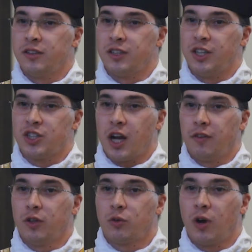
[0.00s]
St. John
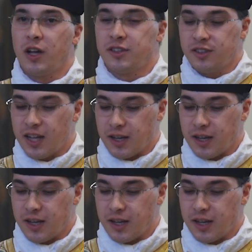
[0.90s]
of the Cross